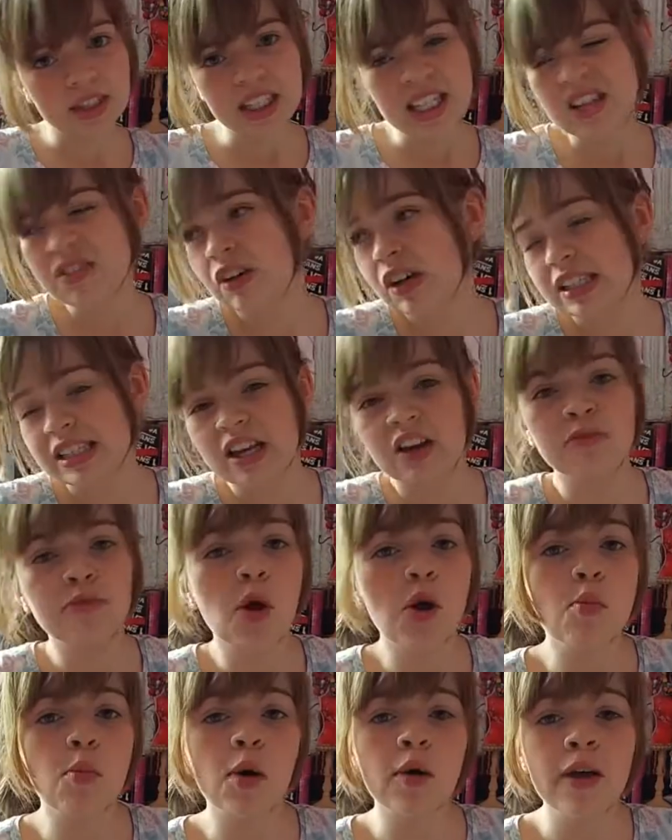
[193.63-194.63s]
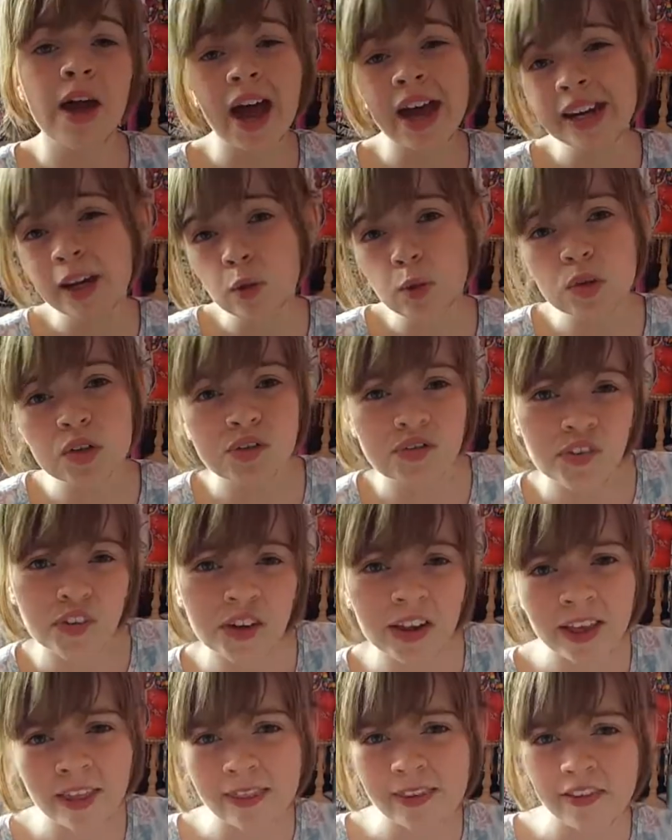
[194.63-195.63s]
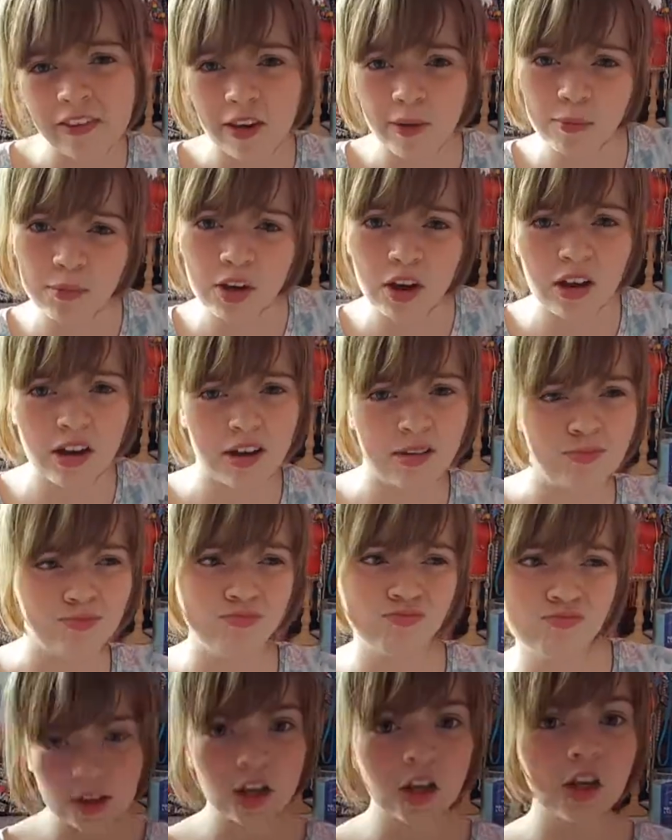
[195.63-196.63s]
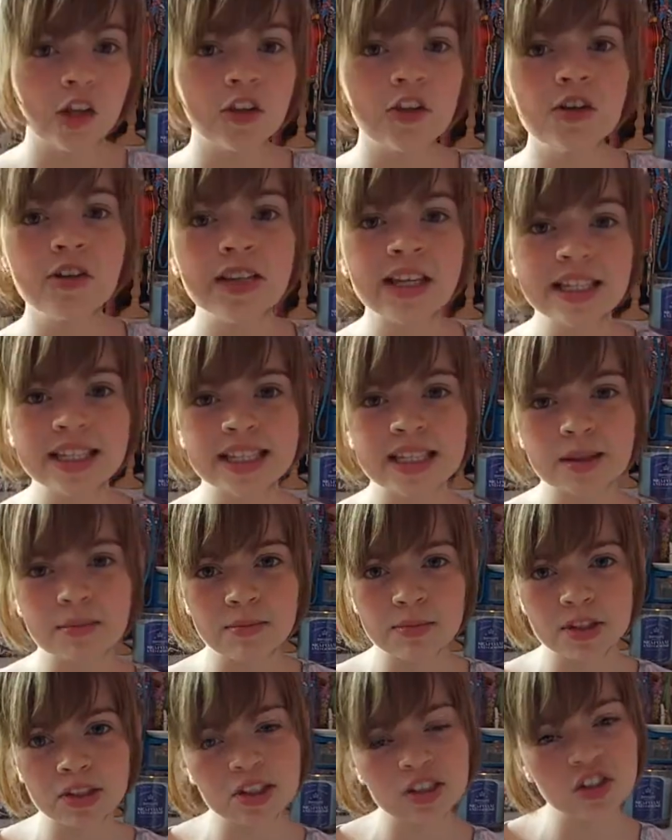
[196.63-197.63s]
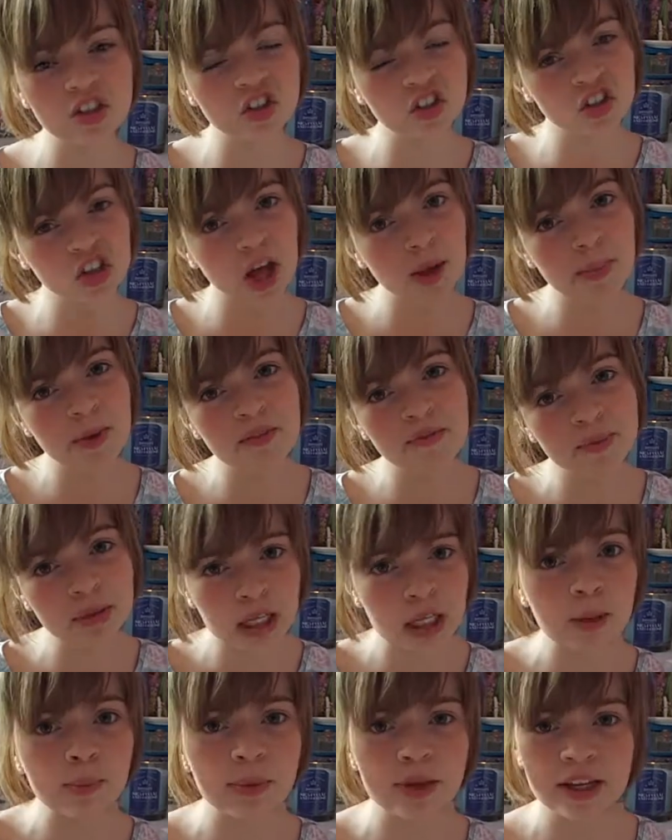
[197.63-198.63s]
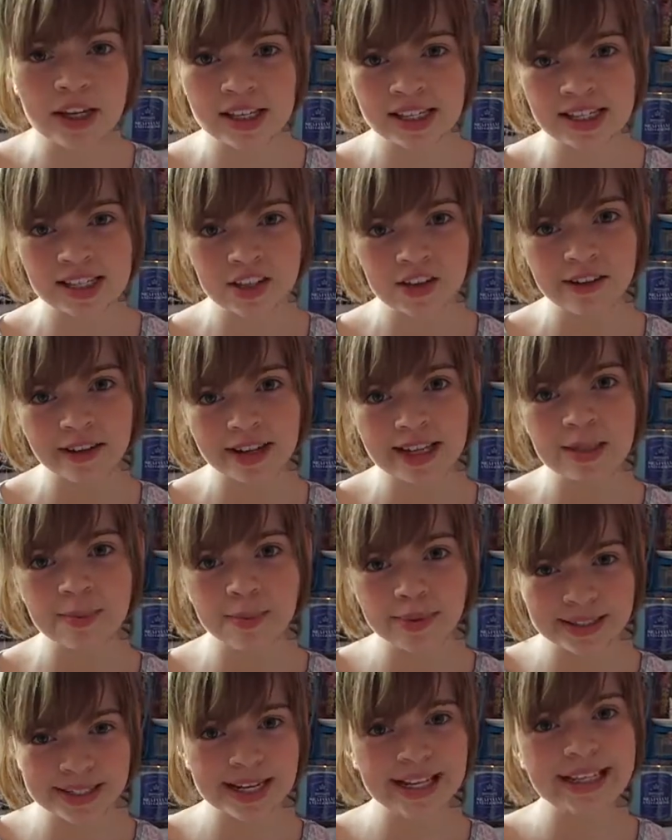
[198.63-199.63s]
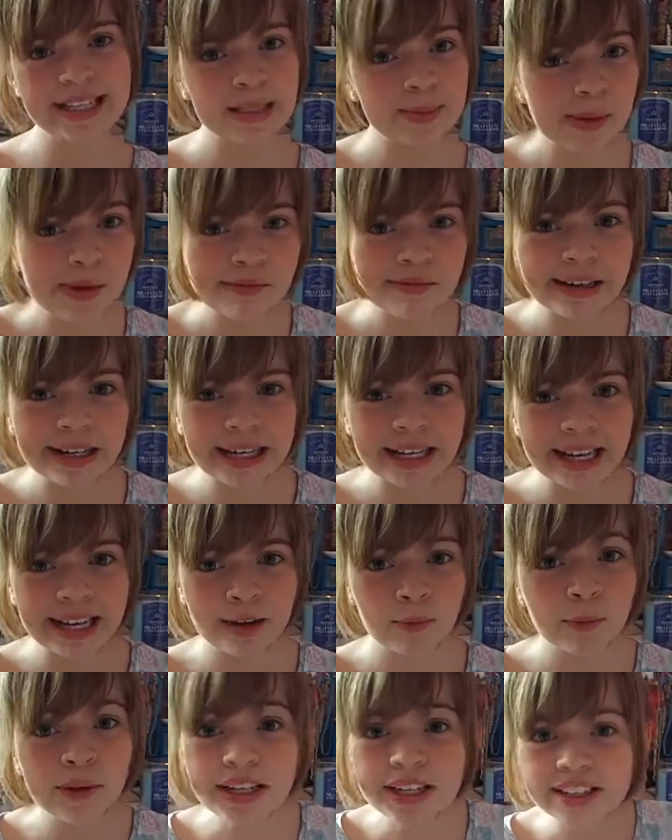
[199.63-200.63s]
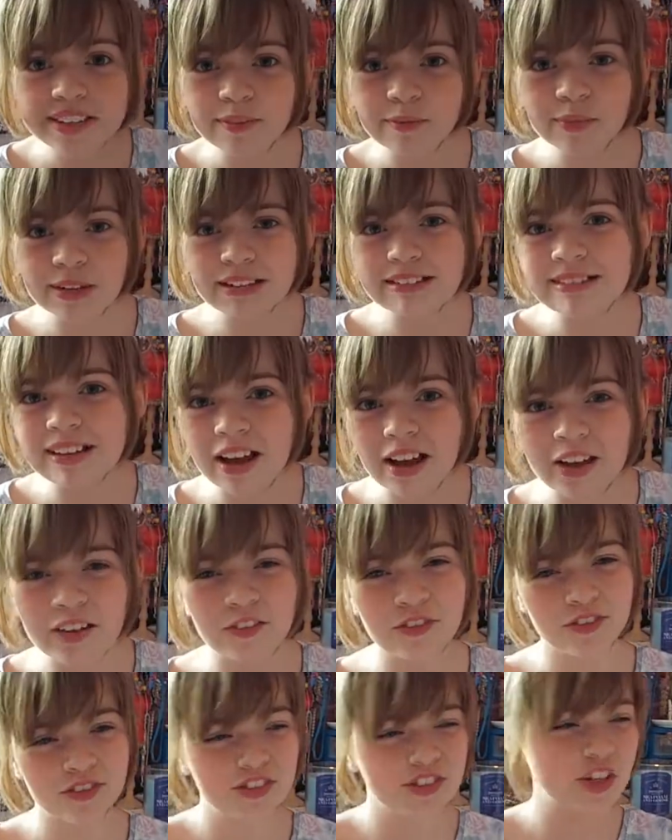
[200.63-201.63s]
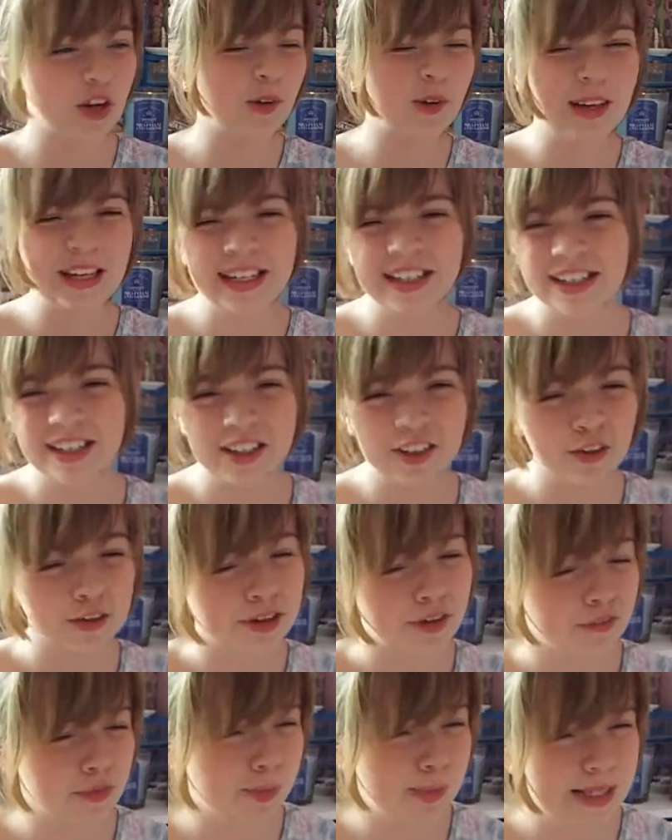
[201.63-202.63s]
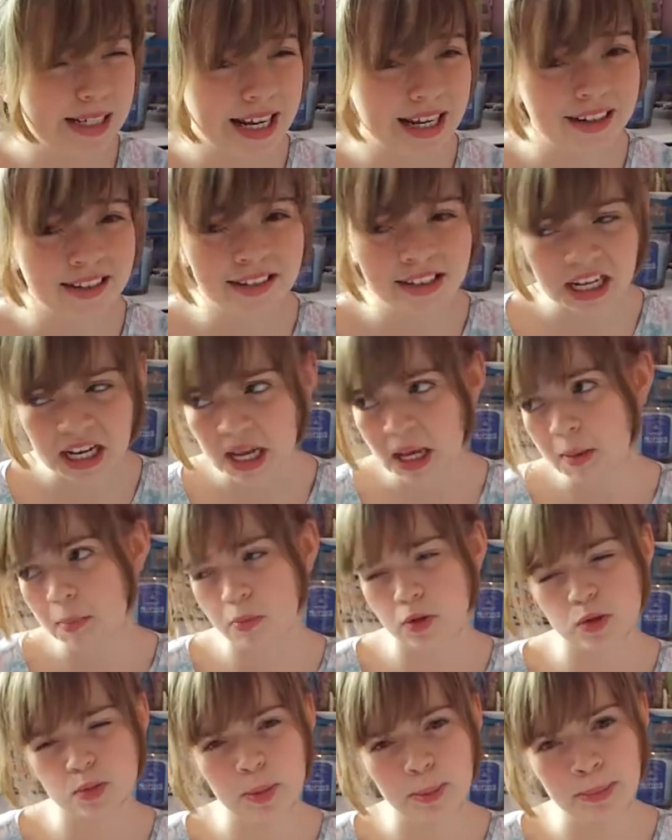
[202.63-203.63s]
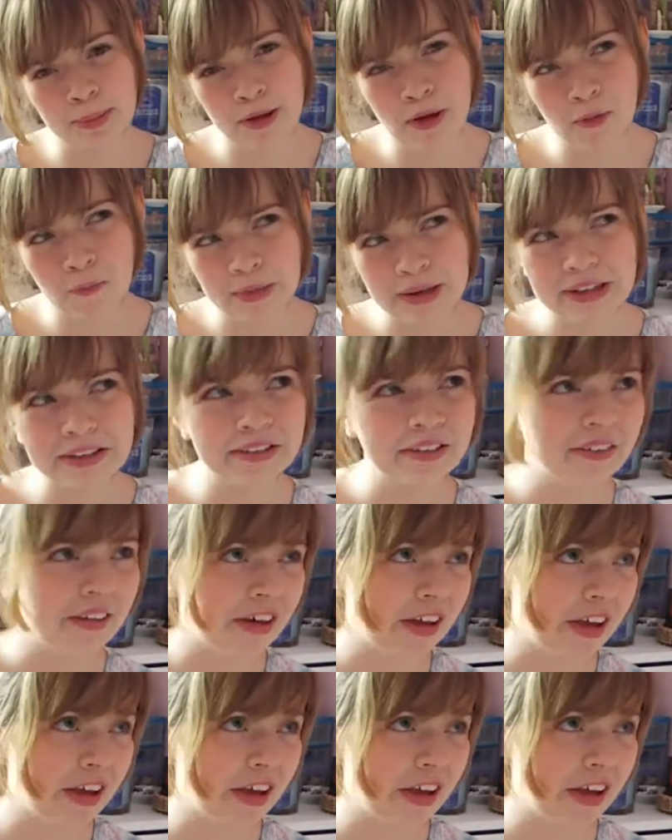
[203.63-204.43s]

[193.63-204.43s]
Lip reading: you've got soft promo, and it was funny at the same time. You need some type of bloopers. You need to pretend to be really weird in real life. Joking. Don't have to pretend. Most people are weird.